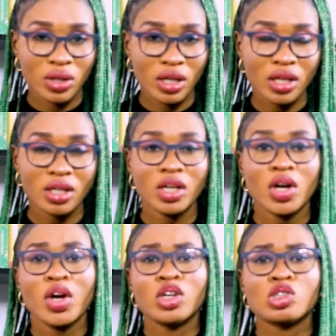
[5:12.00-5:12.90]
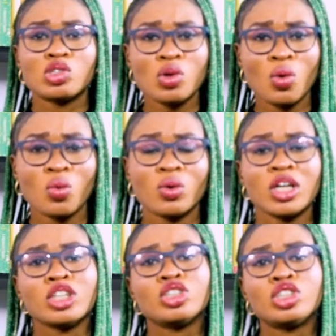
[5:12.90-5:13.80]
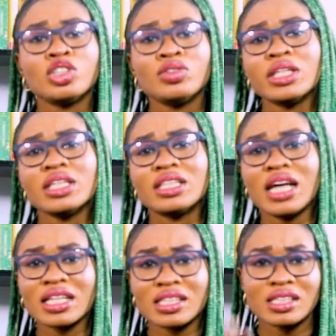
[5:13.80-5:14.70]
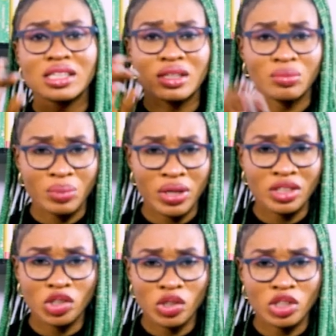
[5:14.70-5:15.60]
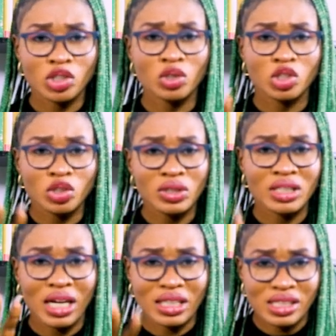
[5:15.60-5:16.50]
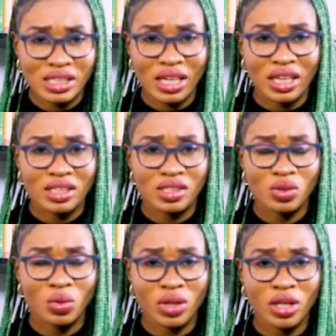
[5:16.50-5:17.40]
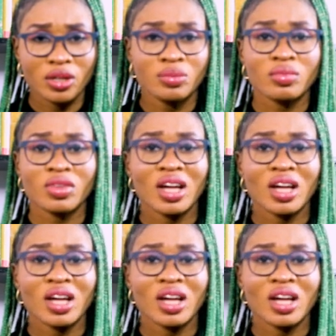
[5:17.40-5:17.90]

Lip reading: Okay? So during that penetration, during that sex, okay,